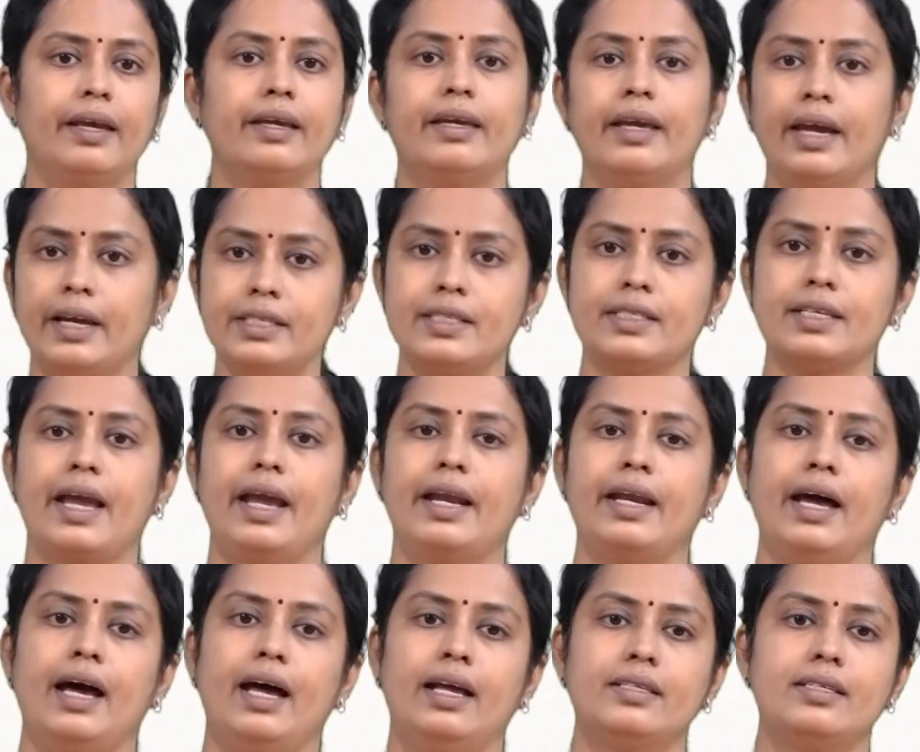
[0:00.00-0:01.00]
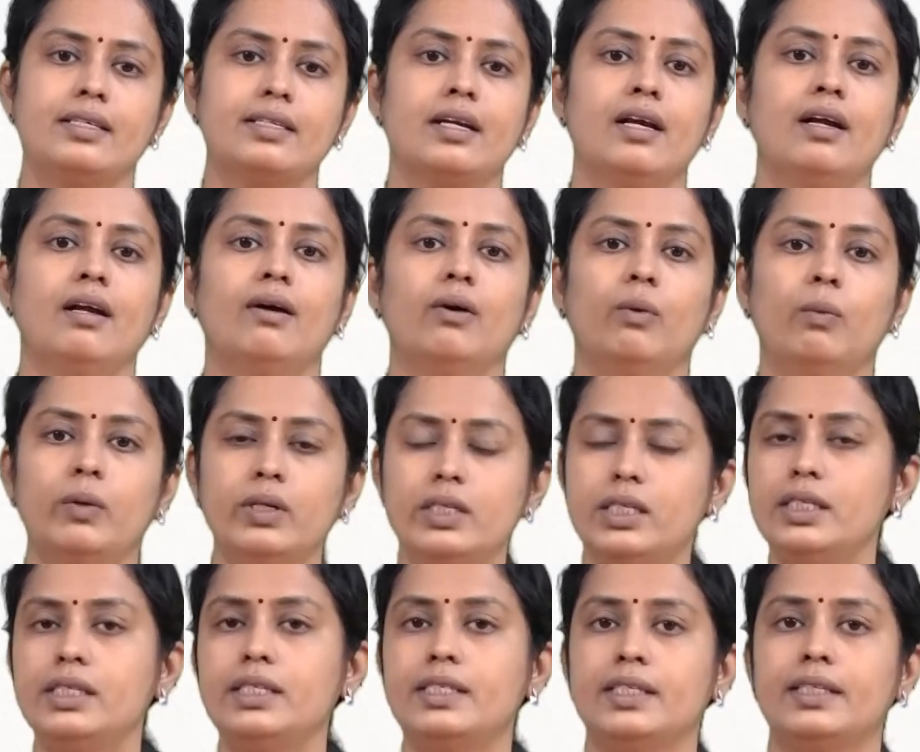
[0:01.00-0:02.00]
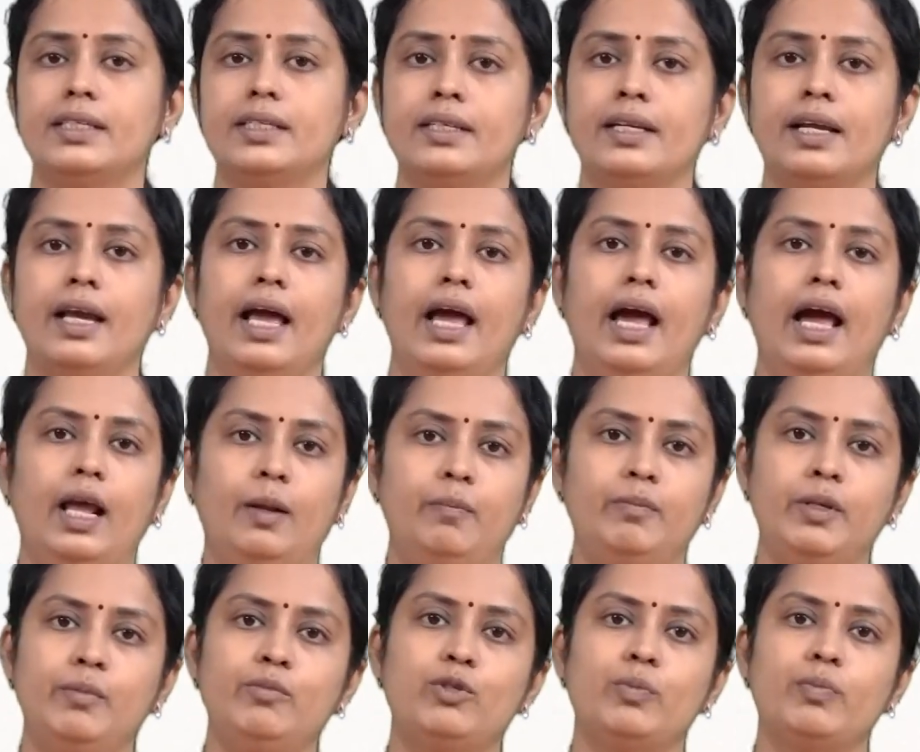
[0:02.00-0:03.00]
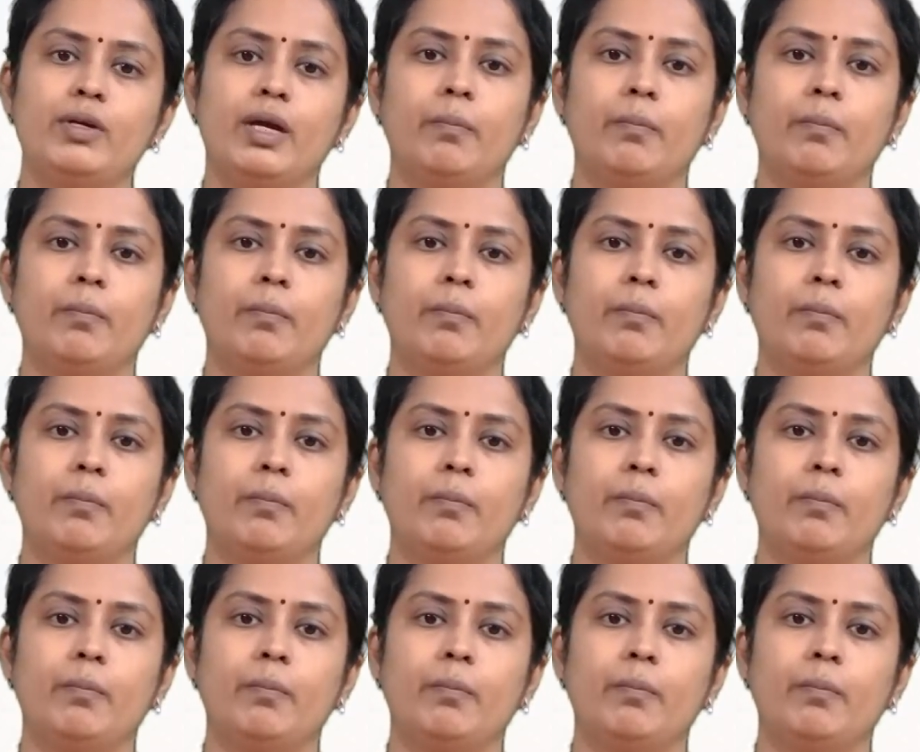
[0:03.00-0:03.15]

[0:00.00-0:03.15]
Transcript: gets enhanced, which in turn help them to